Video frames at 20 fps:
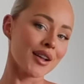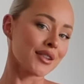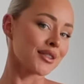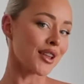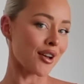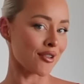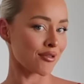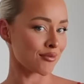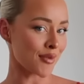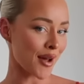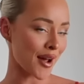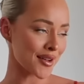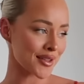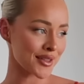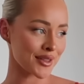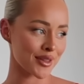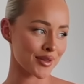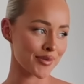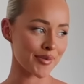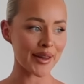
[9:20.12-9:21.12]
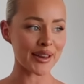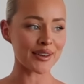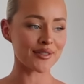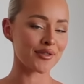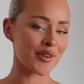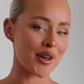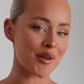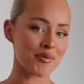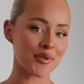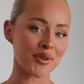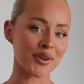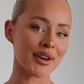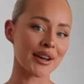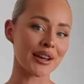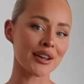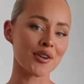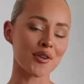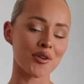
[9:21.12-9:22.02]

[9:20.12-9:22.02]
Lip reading: love month being February,